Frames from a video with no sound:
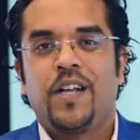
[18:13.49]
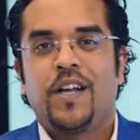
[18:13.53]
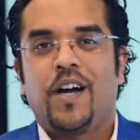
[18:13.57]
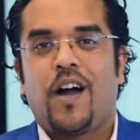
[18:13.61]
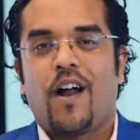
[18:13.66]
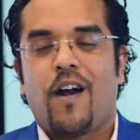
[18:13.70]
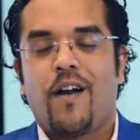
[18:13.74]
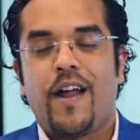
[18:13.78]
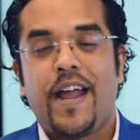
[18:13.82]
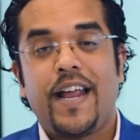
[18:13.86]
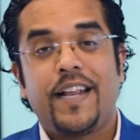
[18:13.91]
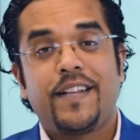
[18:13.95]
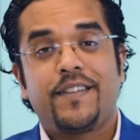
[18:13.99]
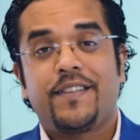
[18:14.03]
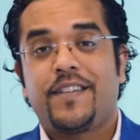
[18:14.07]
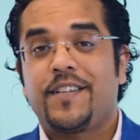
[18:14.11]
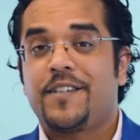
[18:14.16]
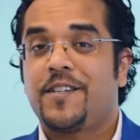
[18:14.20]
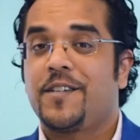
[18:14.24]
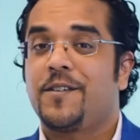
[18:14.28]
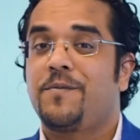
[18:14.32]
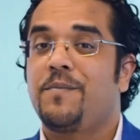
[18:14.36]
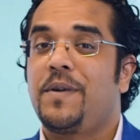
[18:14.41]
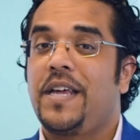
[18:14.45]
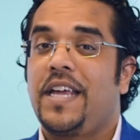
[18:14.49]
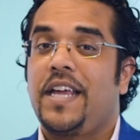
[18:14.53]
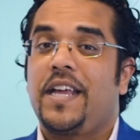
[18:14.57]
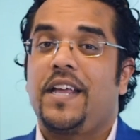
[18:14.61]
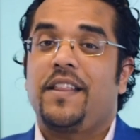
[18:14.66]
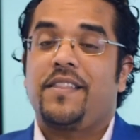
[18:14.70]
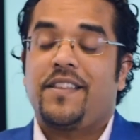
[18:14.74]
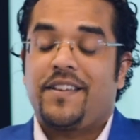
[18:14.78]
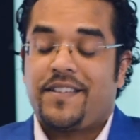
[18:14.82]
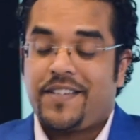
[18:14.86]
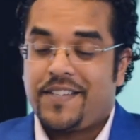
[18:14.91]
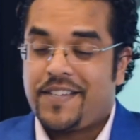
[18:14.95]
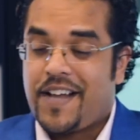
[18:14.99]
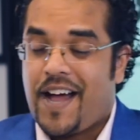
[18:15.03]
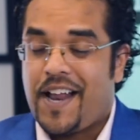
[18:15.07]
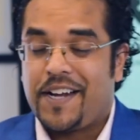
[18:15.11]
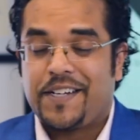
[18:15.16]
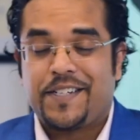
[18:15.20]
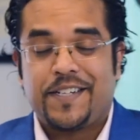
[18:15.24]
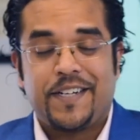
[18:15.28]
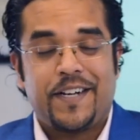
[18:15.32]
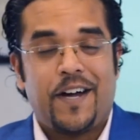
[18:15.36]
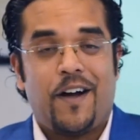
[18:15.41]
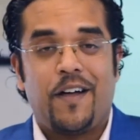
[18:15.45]
All right, this is me, this is
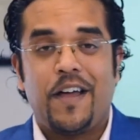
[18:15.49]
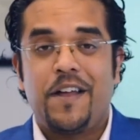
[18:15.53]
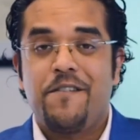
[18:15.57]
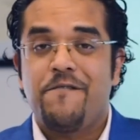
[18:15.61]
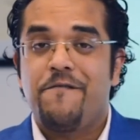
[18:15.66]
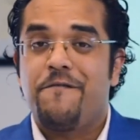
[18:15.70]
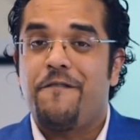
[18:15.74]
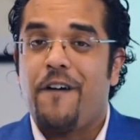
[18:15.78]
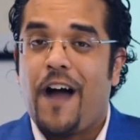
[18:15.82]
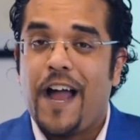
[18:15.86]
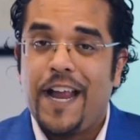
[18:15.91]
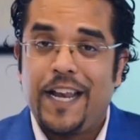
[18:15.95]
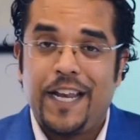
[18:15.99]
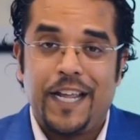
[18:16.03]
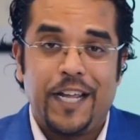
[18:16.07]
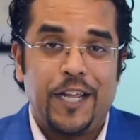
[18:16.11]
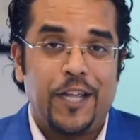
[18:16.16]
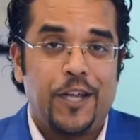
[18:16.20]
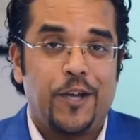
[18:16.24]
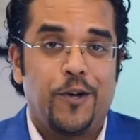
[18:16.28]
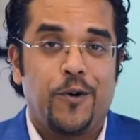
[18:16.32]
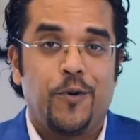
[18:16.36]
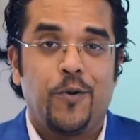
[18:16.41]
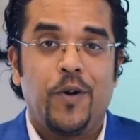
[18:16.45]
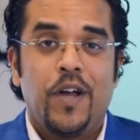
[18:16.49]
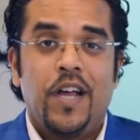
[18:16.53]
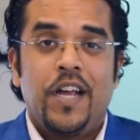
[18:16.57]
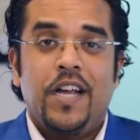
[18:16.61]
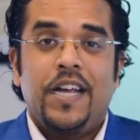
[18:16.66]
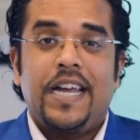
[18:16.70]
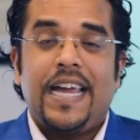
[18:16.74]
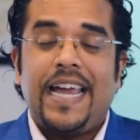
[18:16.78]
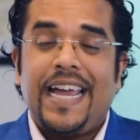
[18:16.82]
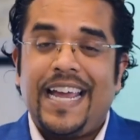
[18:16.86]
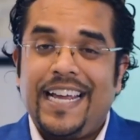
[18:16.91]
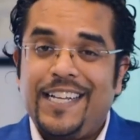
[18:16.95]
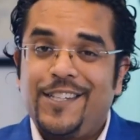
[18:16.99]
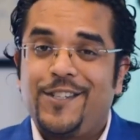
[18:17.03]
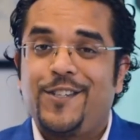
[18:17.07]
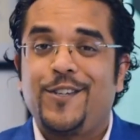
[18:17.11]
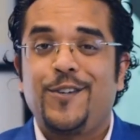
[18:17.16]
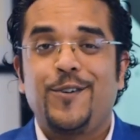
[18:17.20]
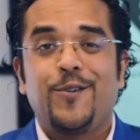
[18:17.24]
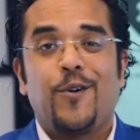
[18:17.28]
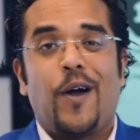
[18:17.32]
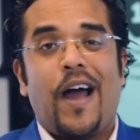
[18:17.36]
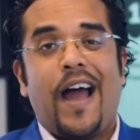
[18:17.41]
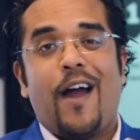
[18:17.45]
Onyx Singhal inviting you
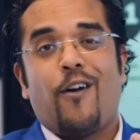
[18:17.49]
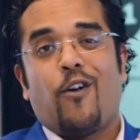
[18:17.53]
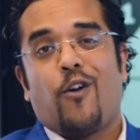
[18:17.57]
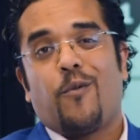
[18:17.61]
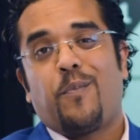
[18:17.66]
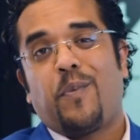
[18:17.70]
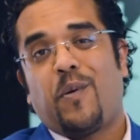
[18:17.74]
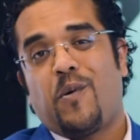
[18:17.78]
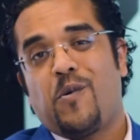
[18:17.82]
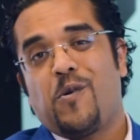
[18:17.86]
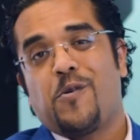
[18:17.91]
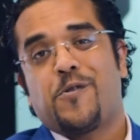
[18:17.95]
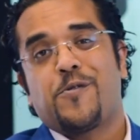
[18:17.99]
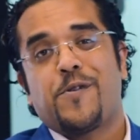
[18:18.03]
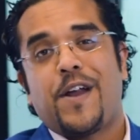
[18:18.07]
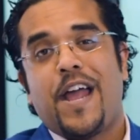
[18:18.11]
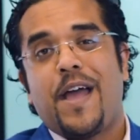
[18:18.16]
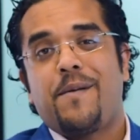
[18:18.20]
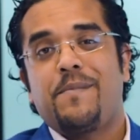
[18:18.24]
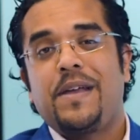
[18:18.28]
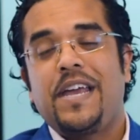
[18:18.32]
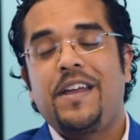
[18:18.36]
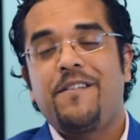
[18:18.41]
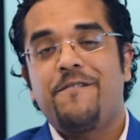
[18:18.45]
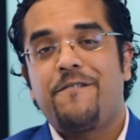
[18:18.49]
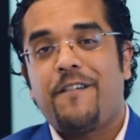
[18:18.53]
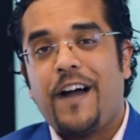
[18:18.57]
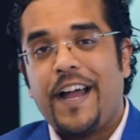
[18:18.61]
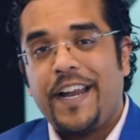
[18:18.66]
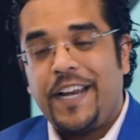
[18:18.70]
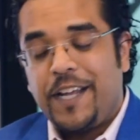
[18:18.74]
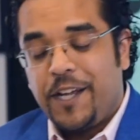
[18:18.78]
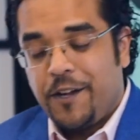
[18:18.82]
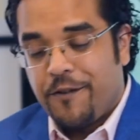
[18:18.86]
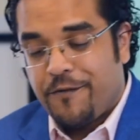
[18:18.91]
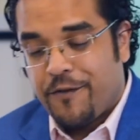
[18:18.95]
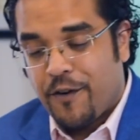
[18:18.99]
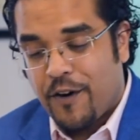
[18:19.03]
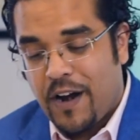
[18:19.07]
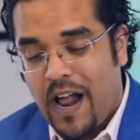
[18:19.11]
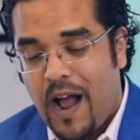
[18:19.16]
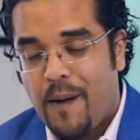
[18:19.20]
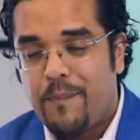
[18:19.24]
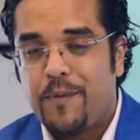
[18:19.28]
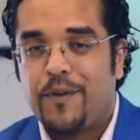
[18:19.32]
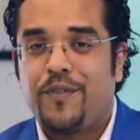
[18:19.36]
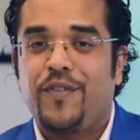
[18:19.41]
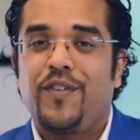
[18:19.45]
into our program, inviting you for an
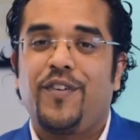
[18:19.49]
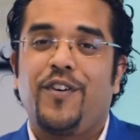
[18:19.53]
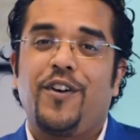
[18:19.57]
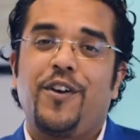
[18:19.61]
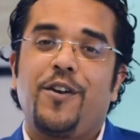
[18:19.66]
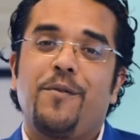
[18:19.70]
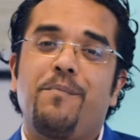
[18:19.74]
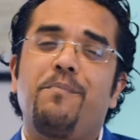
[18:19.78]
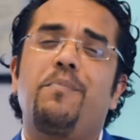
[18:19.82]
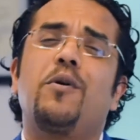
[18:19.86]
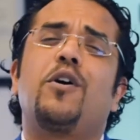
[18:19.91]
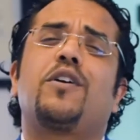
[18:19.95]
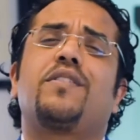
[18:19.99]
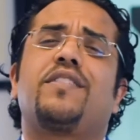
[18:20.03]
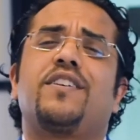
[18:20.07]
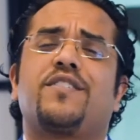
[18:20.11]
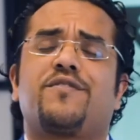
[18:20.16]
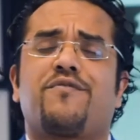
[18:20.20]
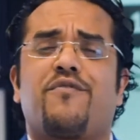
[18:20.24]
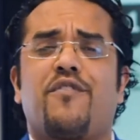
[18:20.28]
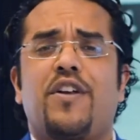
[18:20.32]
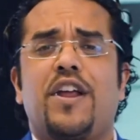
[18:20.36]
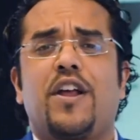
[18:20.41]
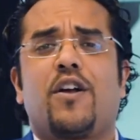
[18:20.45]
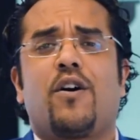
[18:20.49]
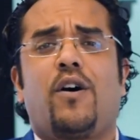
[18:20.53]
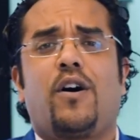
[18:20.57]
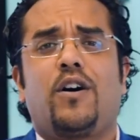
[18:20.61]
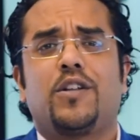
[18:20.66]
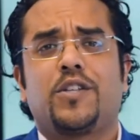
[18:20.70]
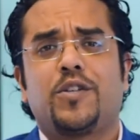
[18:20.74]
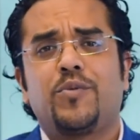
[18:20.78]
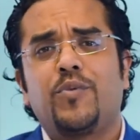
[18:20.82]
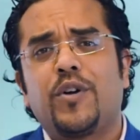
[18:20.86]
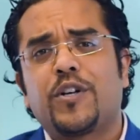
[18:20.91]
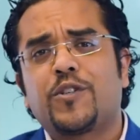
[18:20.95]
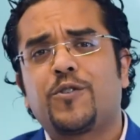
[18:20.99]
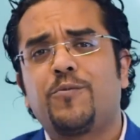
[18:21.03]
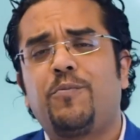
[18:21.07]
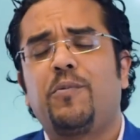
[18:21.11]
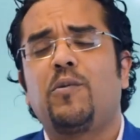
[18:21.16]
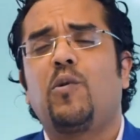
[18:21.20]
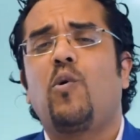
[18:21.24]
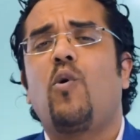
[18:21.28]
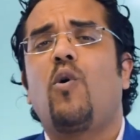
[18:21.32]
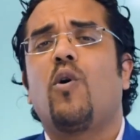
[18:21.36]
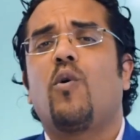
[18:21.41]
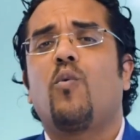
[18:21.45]
opportunity to book this free call to
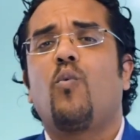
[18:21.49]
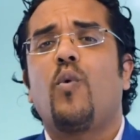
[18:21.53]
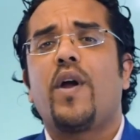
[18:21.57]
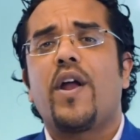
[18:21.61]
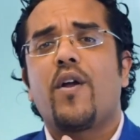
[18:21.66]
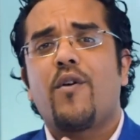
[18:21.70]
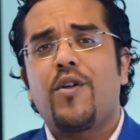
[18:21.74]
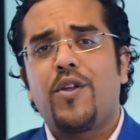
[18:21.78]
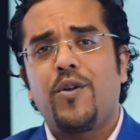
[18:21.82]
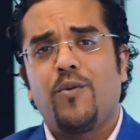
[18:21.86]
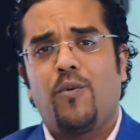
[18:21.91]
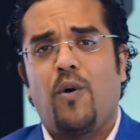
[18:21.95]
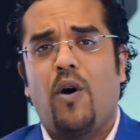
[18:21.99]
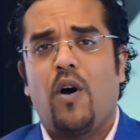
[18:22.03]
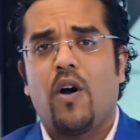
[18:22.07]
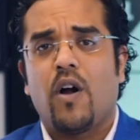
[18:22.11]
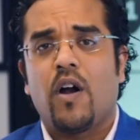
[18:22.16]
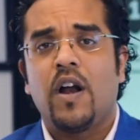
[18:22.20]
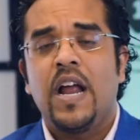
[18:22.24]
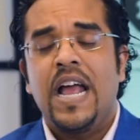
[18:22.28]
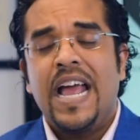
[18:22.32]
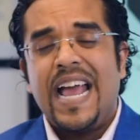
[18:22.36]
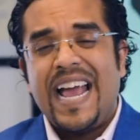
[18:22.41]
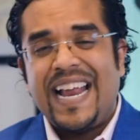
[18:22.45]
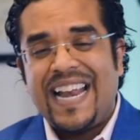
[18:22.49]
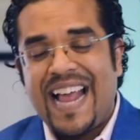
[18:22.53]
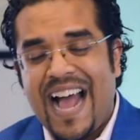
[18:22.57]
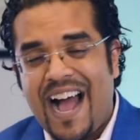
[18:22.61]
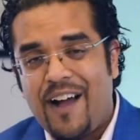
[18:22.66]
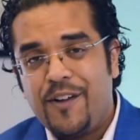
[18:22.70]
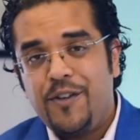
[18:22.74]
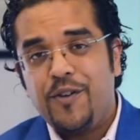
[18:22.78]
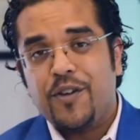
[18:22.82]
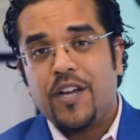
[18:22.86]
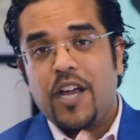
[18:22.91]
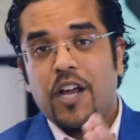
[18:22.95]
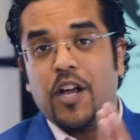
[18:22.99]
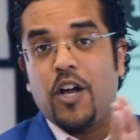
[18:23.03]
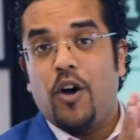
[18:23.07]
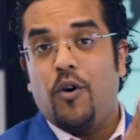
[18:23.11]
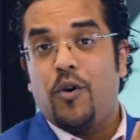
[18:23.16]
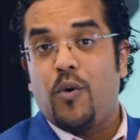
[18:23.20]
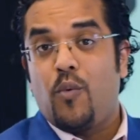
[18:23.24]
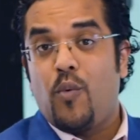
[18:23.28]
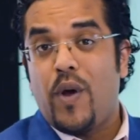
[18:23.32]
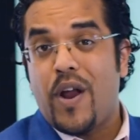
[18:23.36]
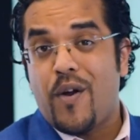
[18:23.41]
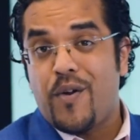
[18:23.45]
explore where you are and how you can go
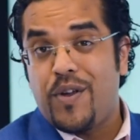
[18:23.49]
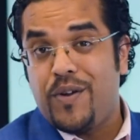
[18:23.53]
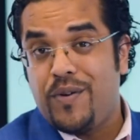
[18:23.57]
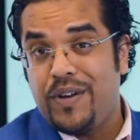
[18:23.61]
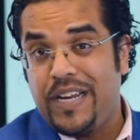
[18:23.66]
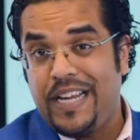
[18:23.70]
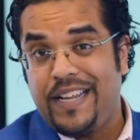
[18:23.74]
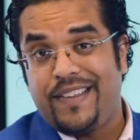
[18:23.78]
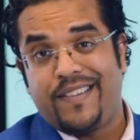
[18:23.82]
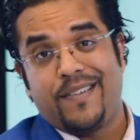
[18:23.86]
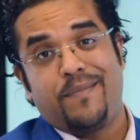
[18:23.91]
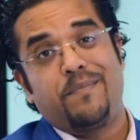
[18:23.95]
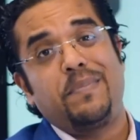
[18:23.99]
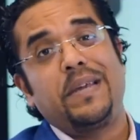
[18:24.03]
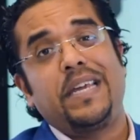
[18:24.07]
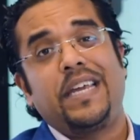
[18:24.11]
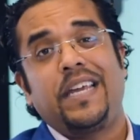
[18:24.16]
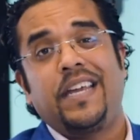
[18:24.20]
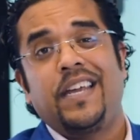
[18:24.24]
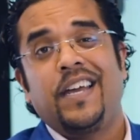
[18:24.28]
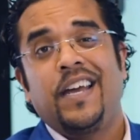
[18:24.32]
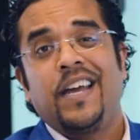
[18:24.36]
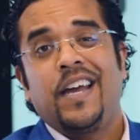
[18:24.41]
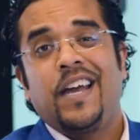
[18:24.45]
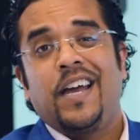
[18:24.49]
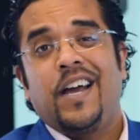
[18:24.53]
to where you need to be.